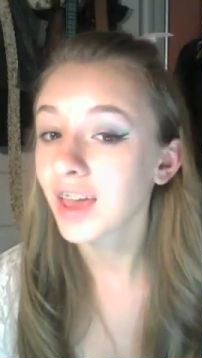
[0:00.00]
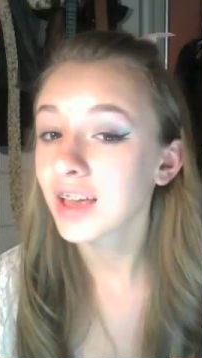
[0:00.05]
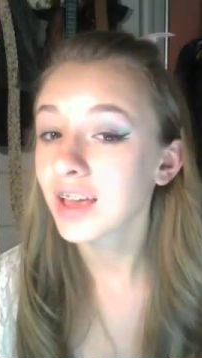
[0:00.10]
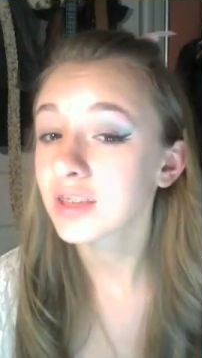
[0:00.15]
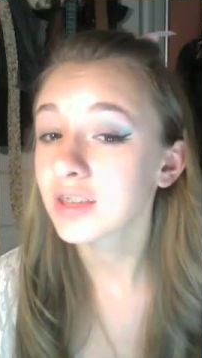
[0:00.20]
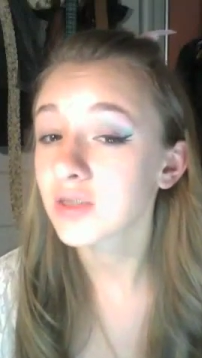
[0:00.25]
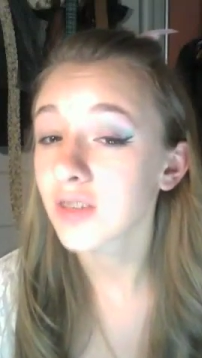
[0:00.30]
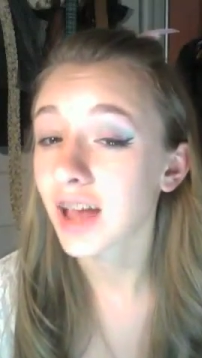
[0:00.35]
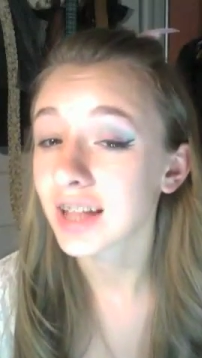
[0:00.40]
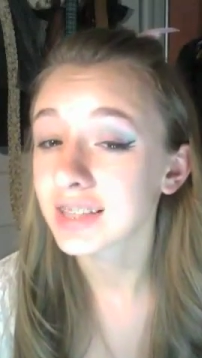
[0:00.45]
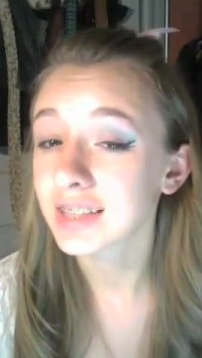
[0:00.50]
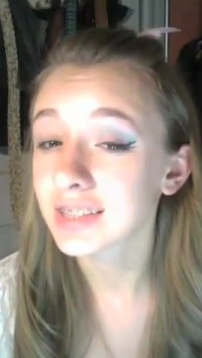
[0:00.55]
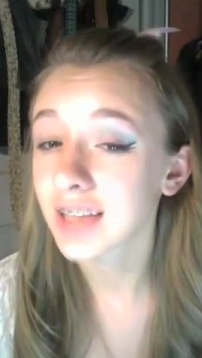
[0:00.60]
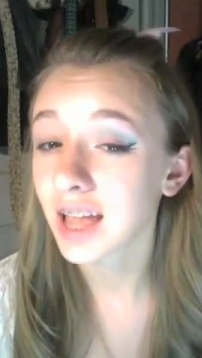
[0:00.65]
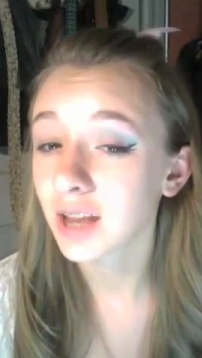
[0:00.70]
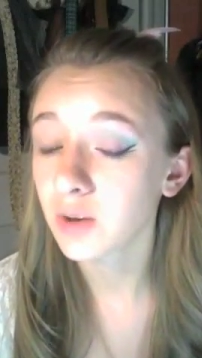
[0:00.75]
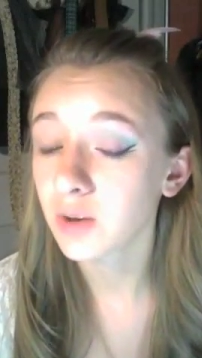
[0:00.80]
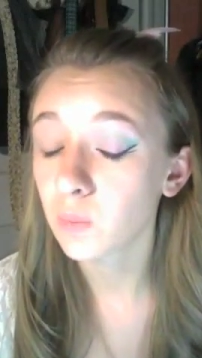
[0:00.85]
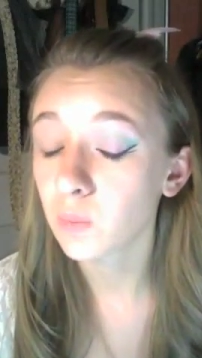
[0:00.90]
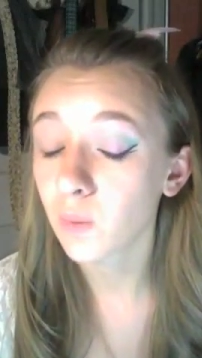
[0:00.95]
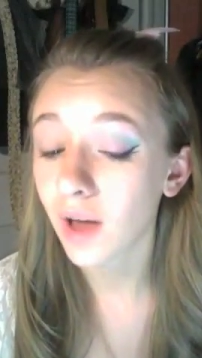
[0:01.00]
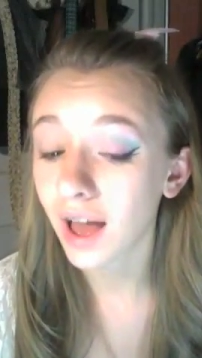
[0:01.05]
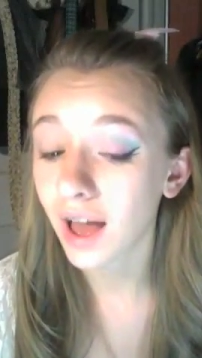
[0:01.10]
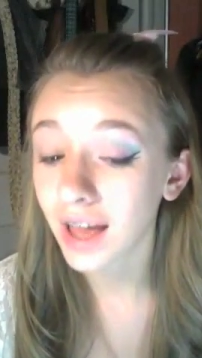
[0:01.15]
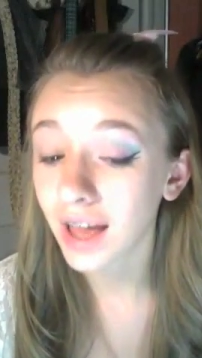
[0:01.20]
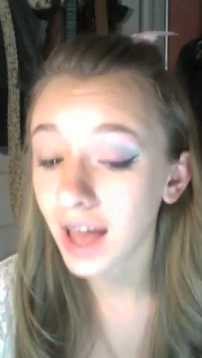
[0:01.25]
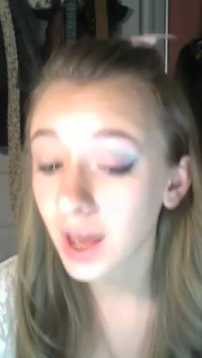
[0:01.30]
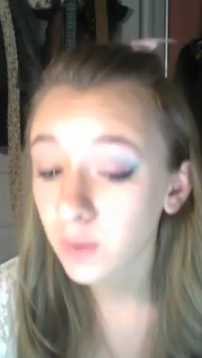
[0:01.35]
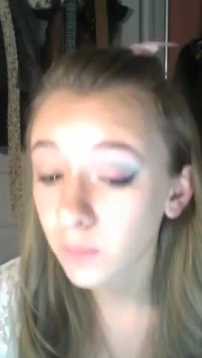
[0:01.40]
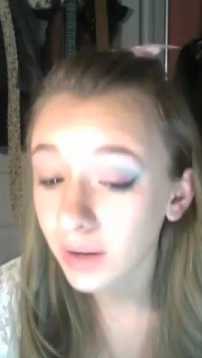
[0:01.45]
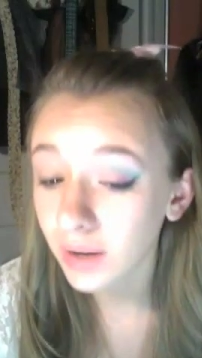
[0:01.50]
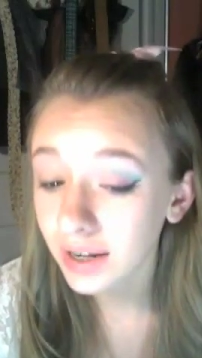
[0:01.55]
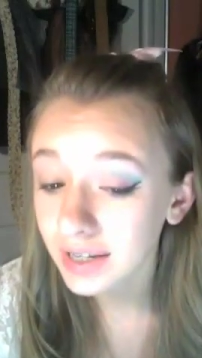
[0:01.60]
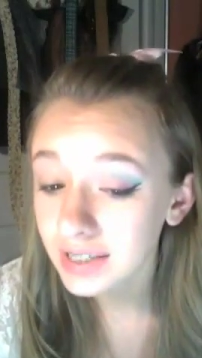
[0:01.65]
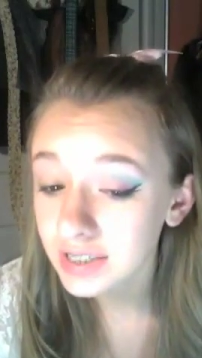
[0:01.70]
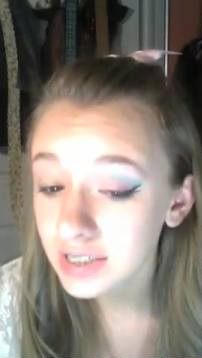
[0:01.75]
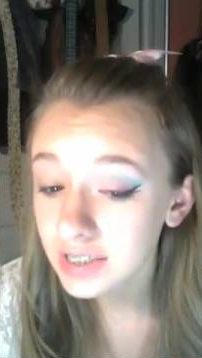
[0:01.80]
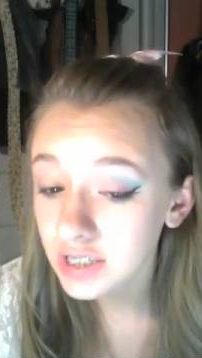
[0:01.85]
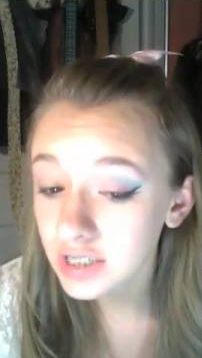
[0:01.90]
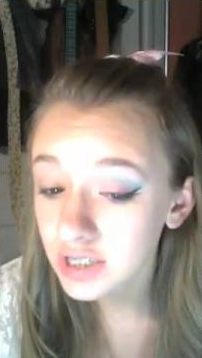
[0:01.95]
So that's kind of why I wanted
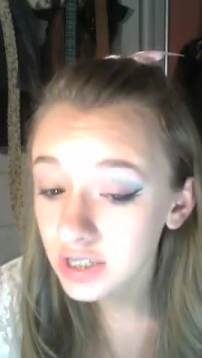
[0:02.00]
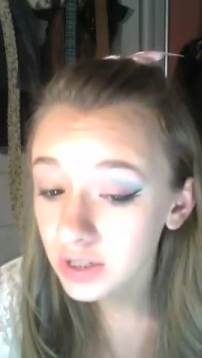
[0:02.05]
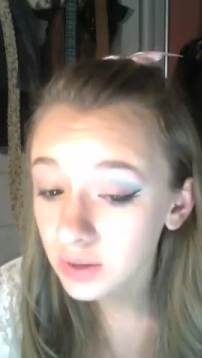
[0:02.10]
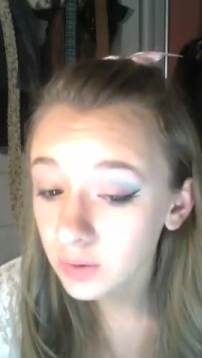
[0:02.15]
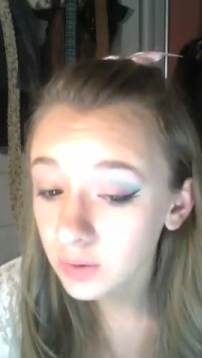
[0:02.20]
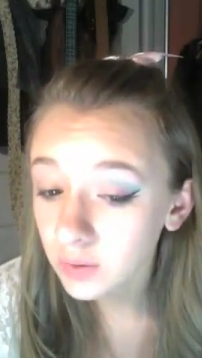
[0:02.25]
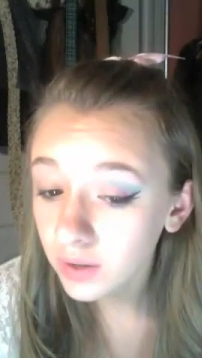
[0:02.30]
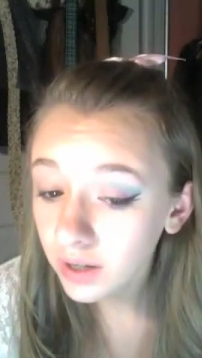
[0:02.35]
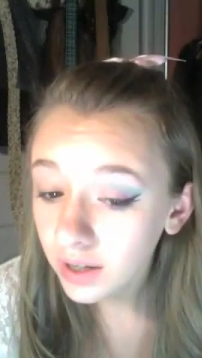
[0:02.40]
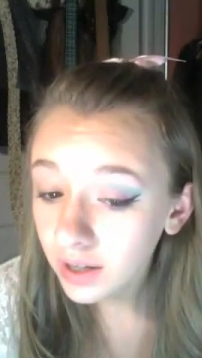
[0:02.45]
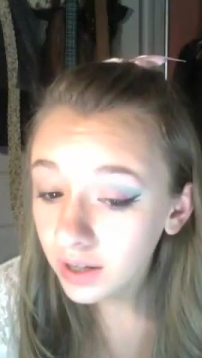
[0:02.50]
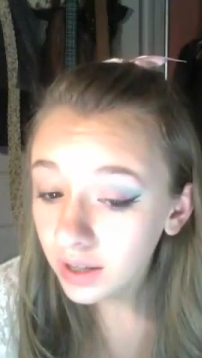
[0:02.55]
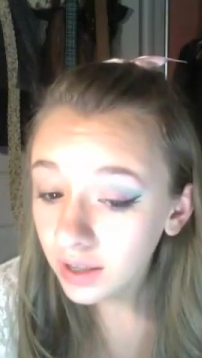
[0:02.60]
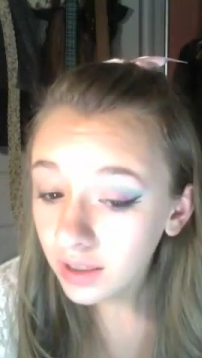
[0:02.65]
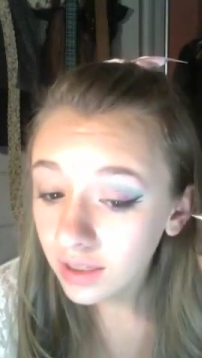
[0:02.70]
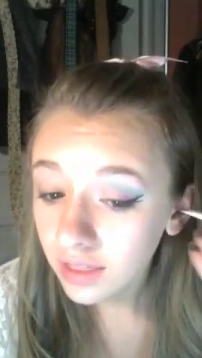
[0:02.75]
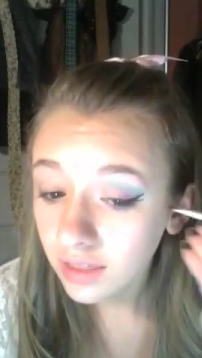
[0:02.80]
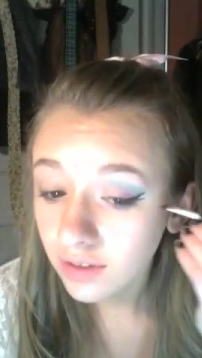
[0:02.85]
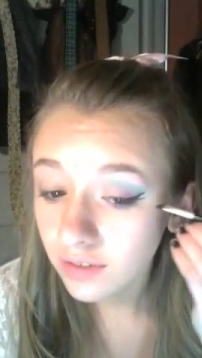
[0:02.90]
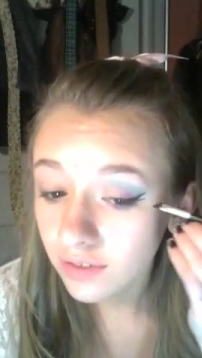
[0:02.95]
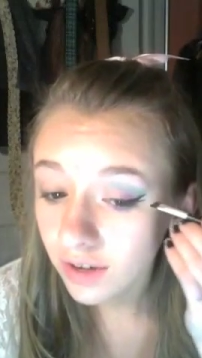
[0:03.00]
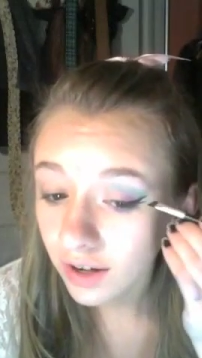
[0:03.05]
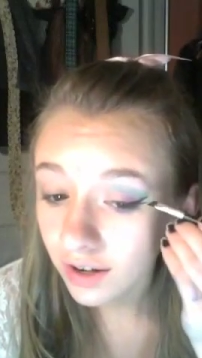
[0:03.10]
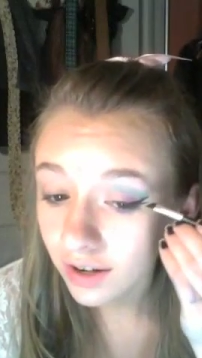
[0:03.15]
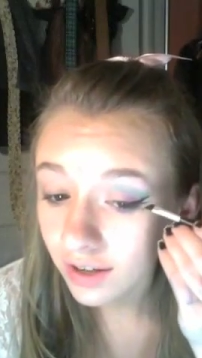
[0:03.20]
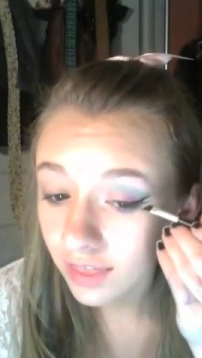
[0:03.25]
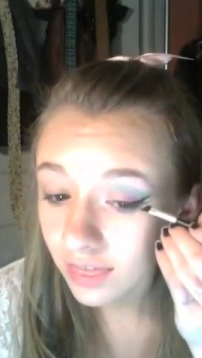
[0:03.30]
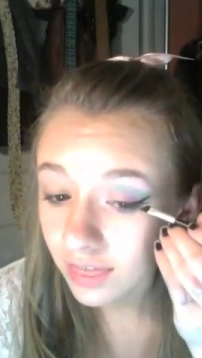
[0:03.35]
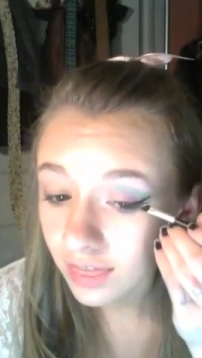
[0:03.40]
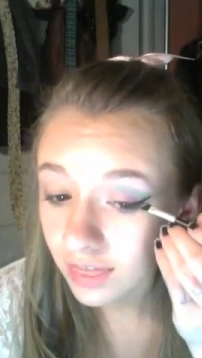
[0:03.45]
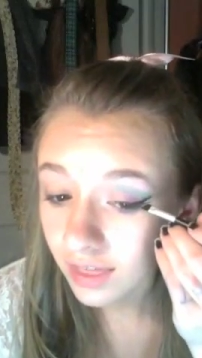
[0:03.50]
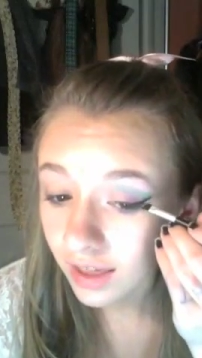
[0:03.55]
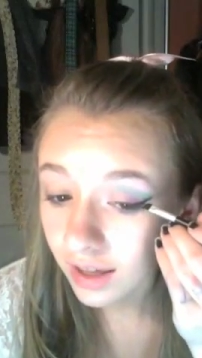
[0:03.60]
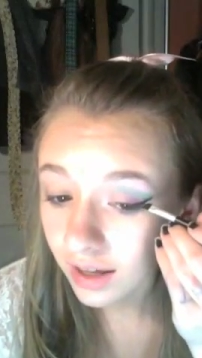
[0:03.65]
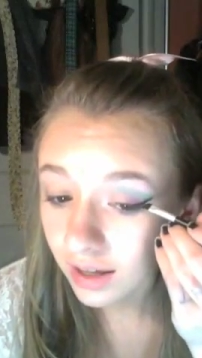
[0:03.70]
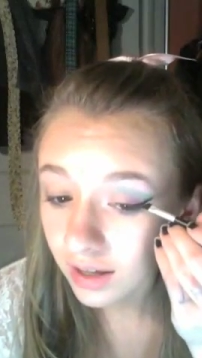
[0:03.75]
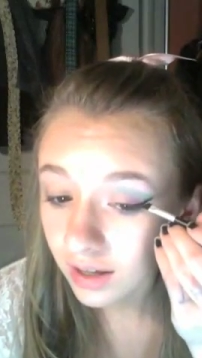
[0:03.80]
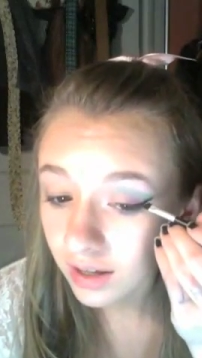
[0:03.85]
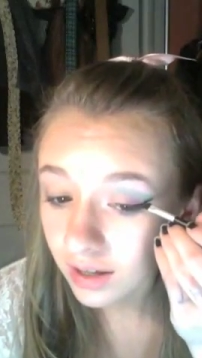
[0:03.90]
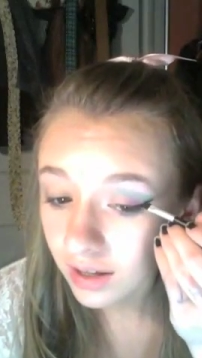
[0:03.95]
to do the very
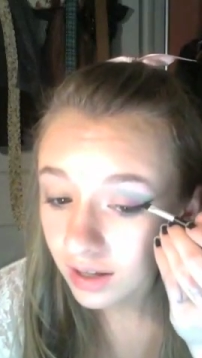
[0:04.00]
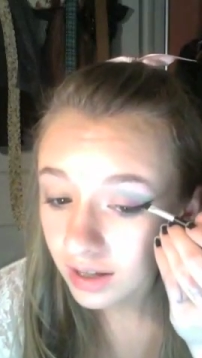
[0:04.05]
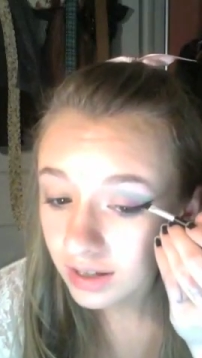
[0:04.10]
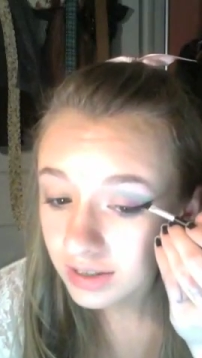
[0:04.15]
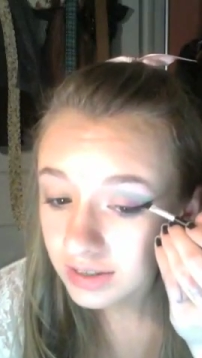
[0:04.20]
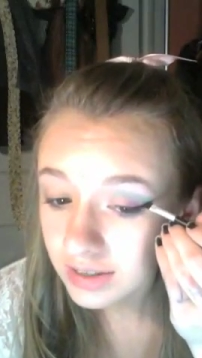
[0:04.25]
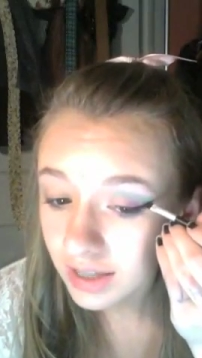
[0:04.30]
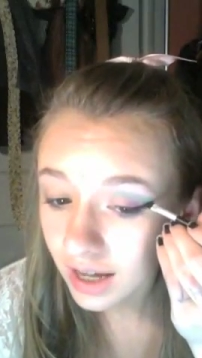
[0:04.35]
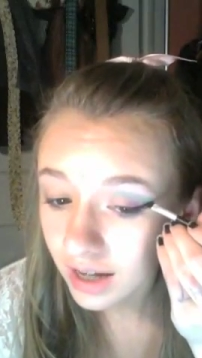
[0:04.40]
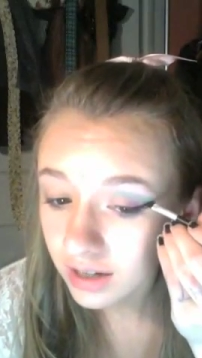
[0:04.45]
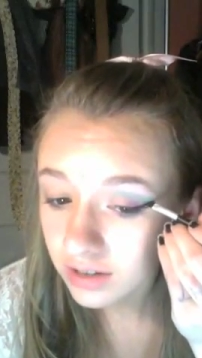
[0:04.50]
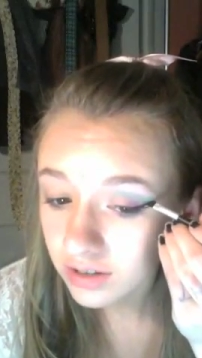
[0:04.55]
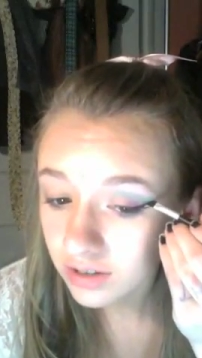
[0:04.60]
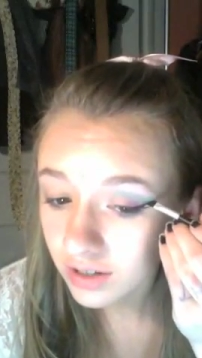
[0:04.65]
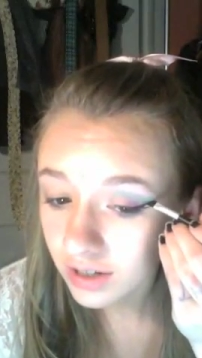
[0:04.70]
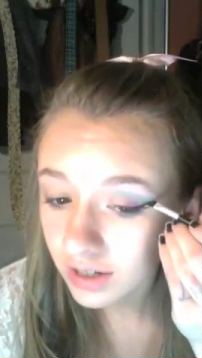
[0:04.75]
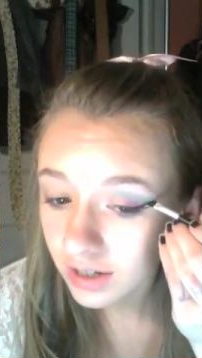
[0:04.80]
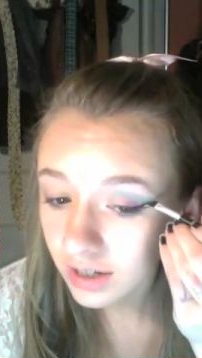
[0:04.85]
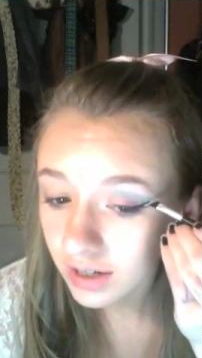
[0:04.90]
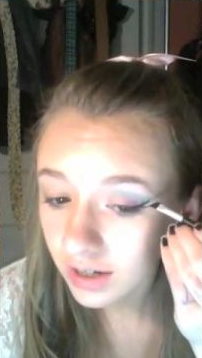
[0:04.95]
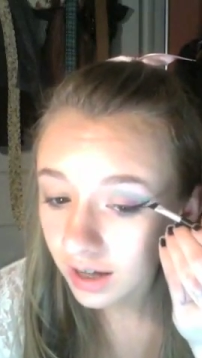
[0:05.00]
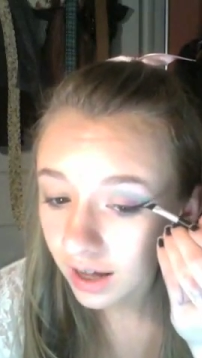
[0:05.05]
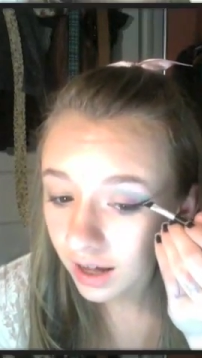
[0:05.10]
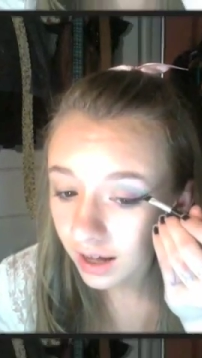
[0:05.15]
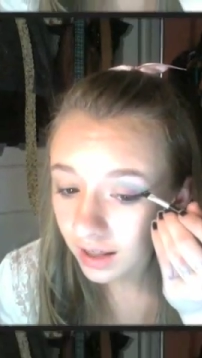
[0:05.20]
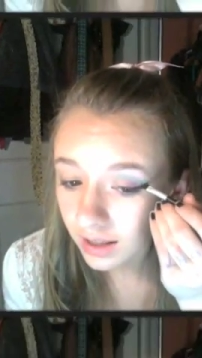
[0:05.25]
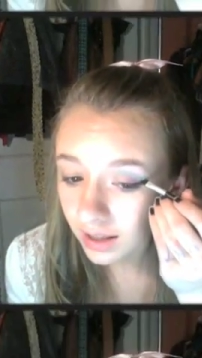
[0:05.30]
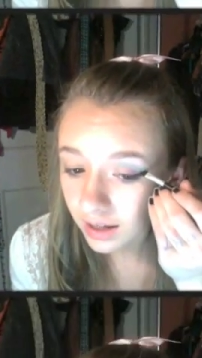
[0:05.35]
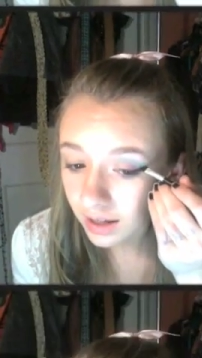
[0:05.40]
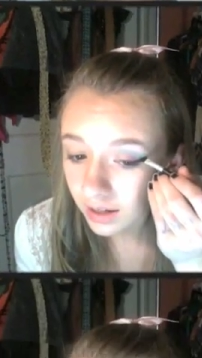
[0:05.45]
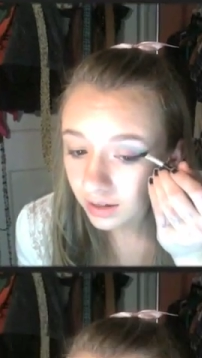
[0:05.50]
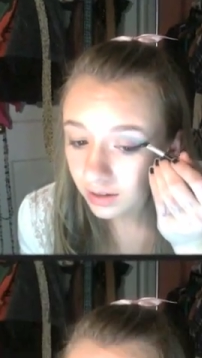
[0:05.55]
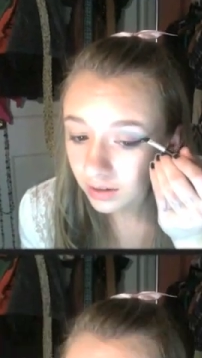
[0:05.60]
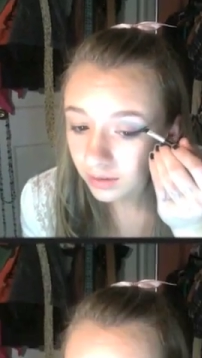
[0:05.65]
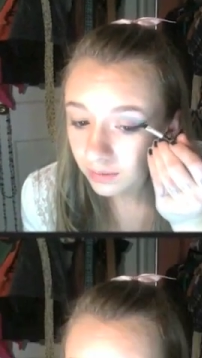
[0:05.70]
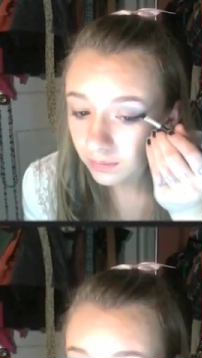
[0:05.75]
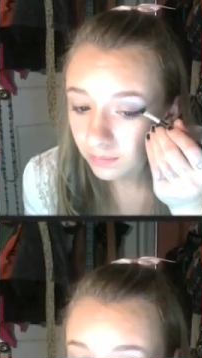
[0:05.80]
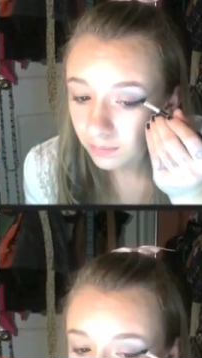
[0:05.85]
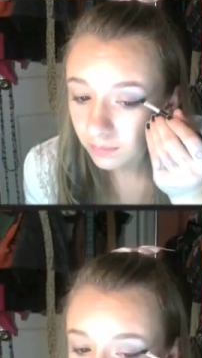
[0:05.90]
thick, exaggerated eyeliner.